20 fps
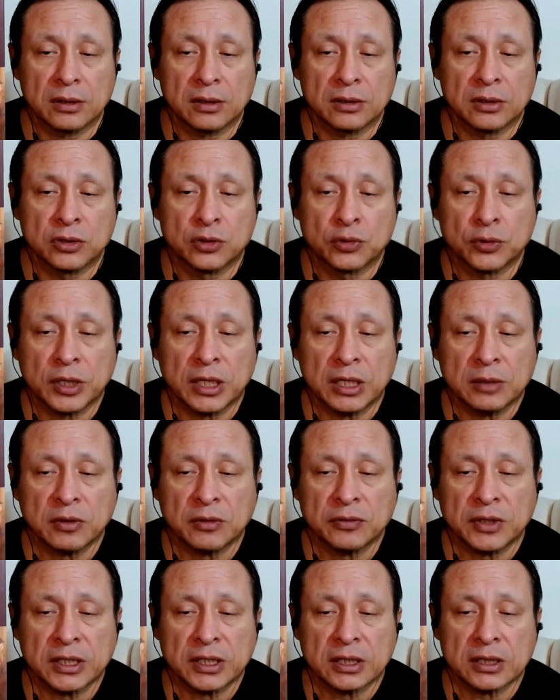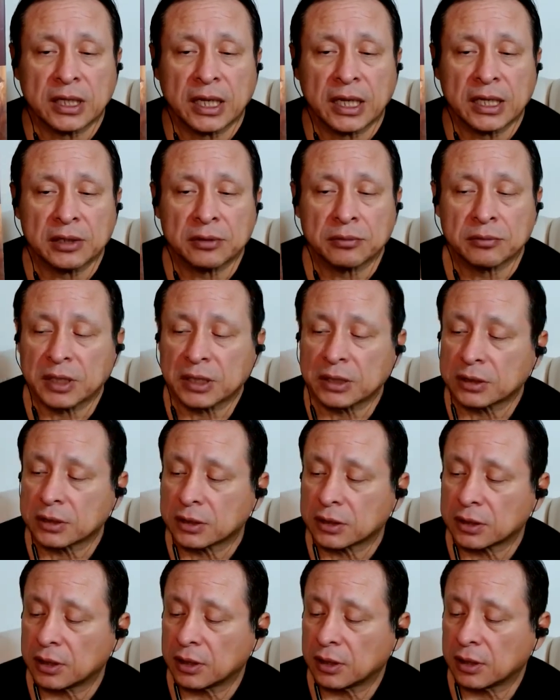The Dream of the Enlightenment.